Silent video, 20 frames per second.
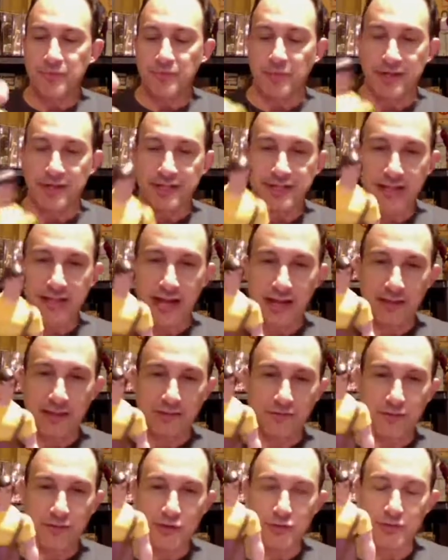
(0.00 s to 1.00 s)
my second. The
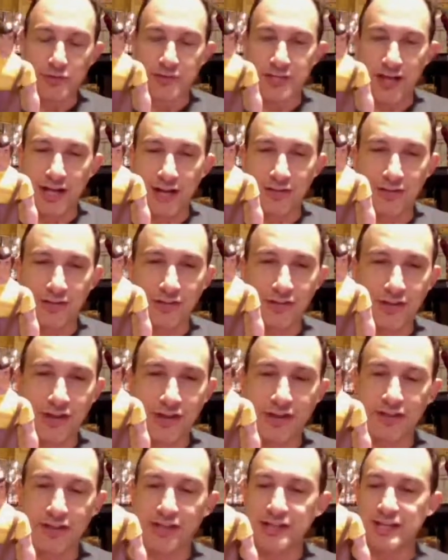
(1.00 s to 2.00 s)
first one was Dr.
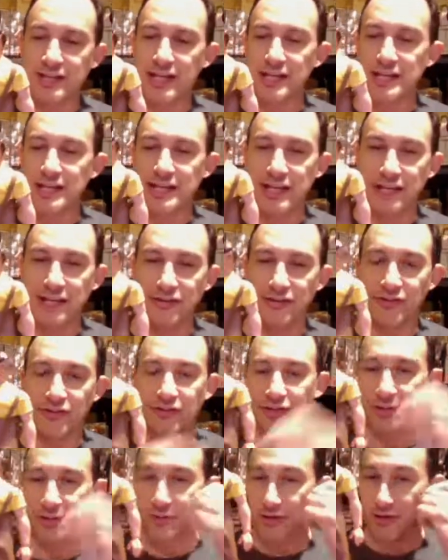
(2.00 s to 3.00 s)
Steele that Danny Gates had
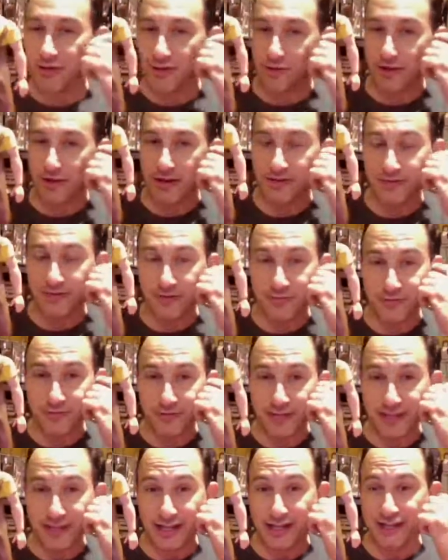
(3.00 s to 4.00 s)
sent me all the way from
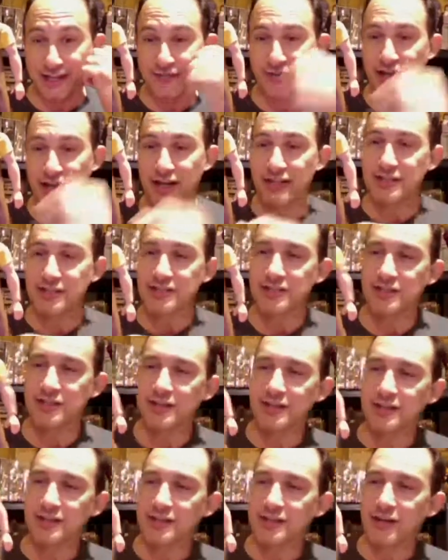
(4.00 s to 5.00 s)
the land of Oz,
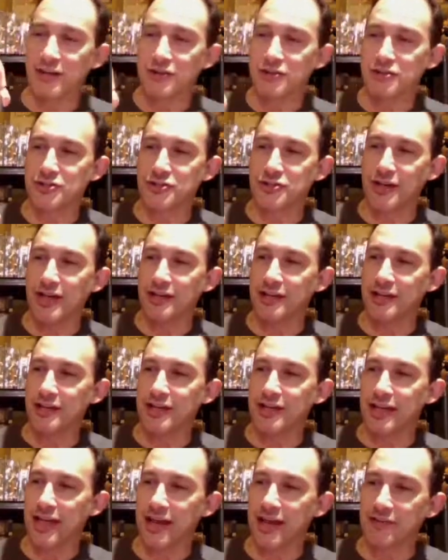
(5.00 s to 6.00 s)
Australia.
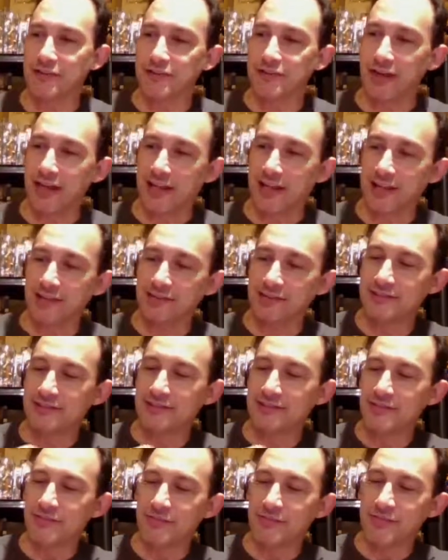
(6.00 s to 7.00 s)
G'day, fella.
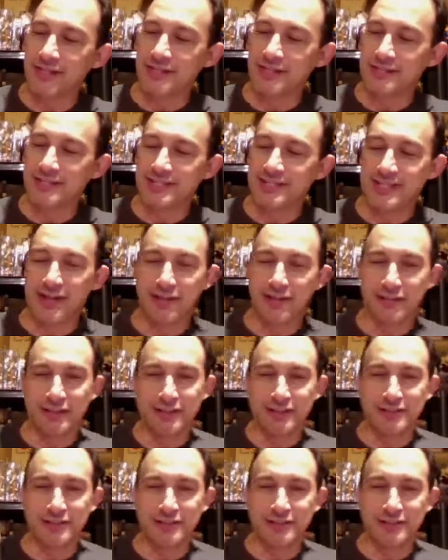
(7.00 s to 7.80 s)
Get yourself a